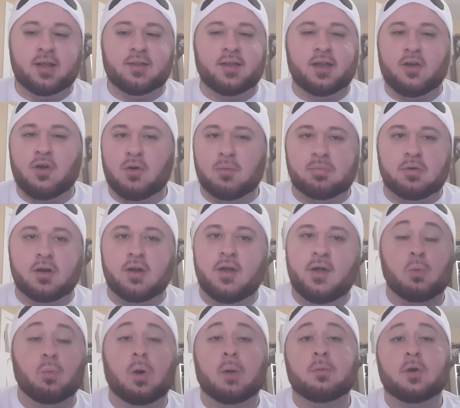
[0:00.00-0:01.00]
like Oprah.
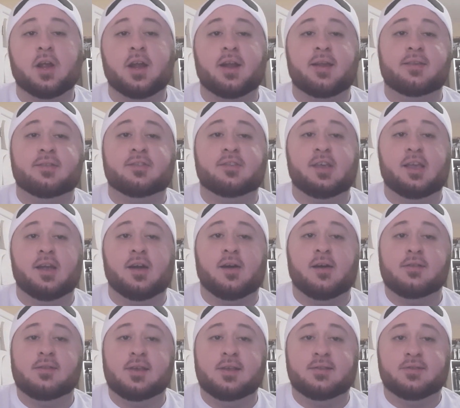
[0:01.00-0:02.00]
What we're gonna see
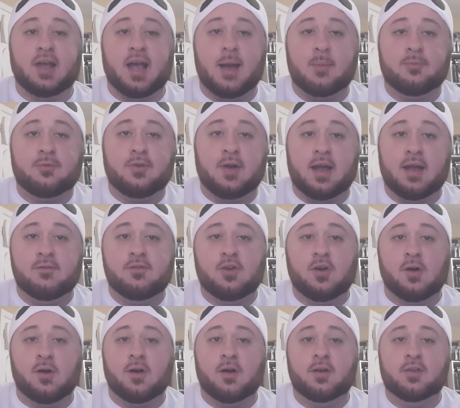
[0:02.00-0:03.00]
are the top 5
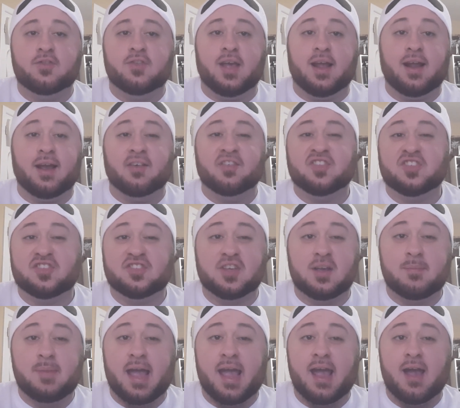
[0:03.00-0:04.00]
cards that have
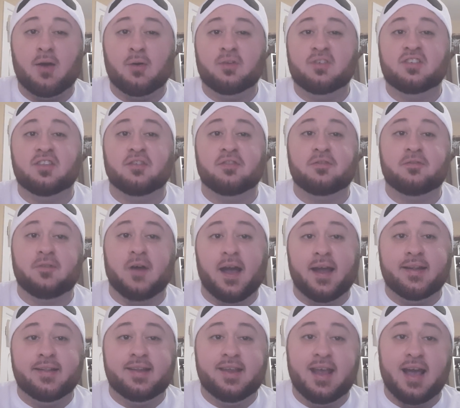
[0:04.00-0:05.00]
somehow
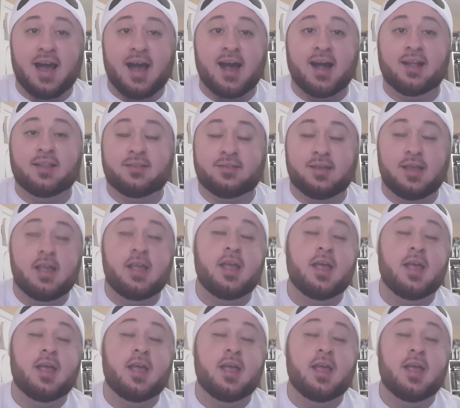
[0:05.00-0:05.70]
defined the odds.